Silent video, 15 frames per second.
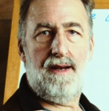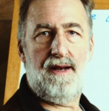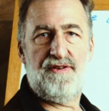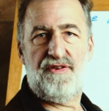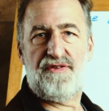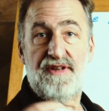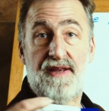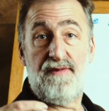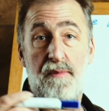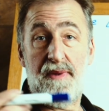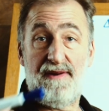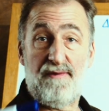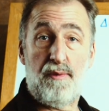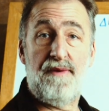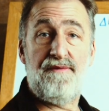just to give you a bit
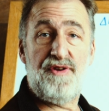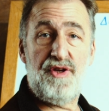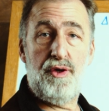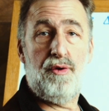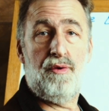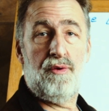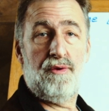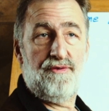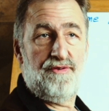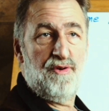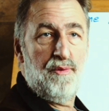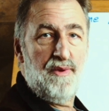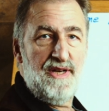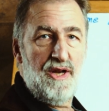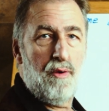of a review so
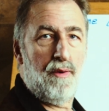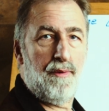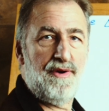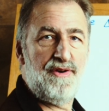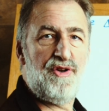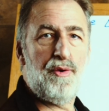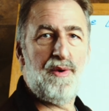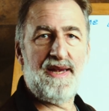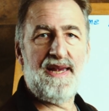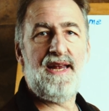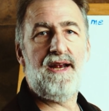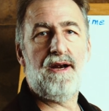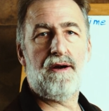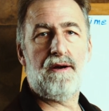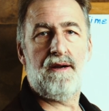we know what we're doing
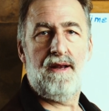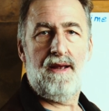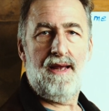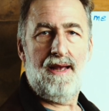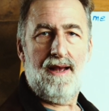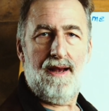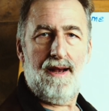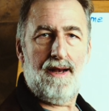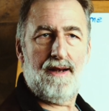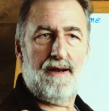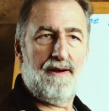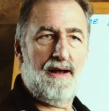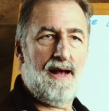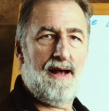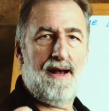here,
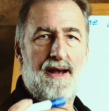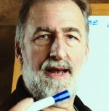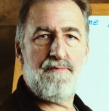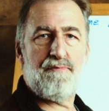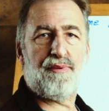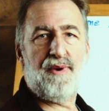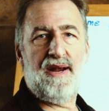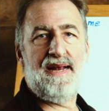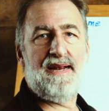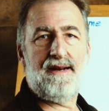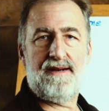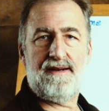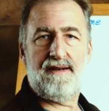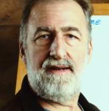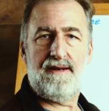I
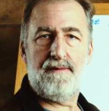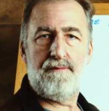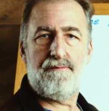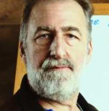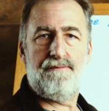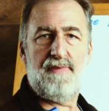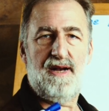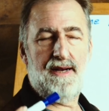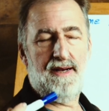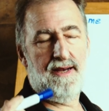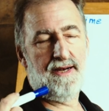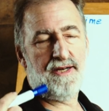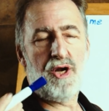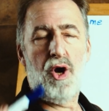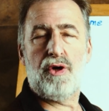break
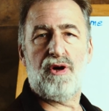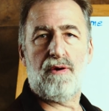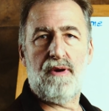cocoa